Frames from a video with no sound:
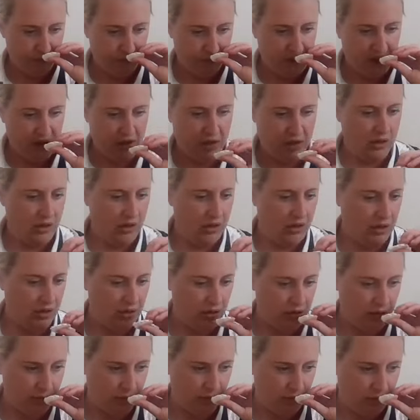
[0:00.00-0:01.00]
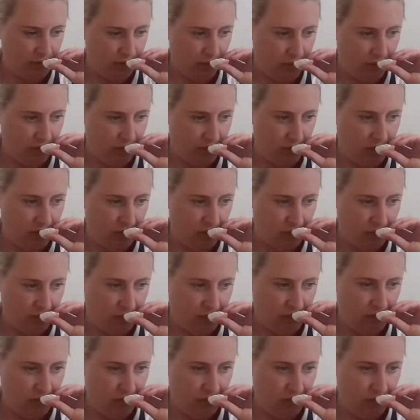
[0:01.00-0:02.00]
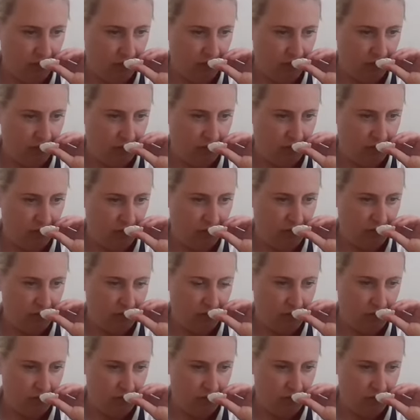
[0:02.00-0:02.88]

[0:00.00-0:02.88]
Nothing is said.